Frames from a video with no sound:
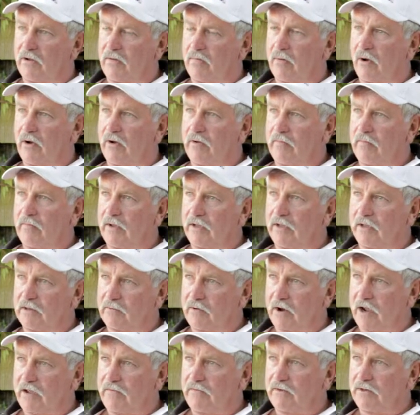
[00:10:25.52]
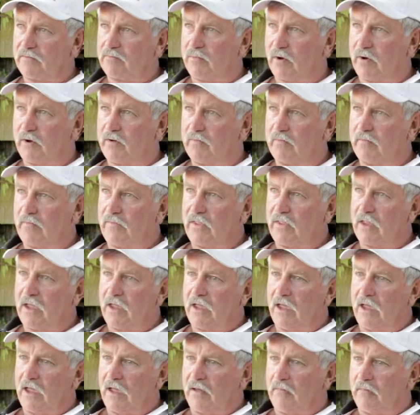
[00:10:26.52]
bottom and crayfish bottom,
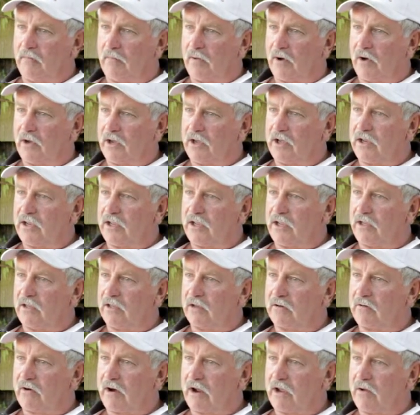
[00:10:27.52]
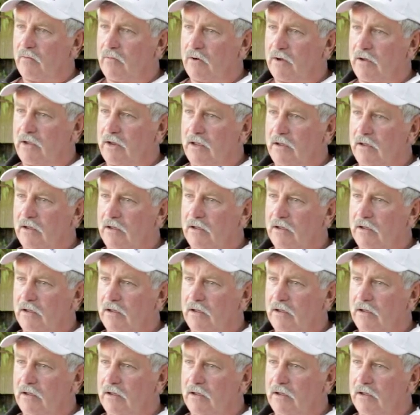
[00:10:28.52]
by eating the cray weed,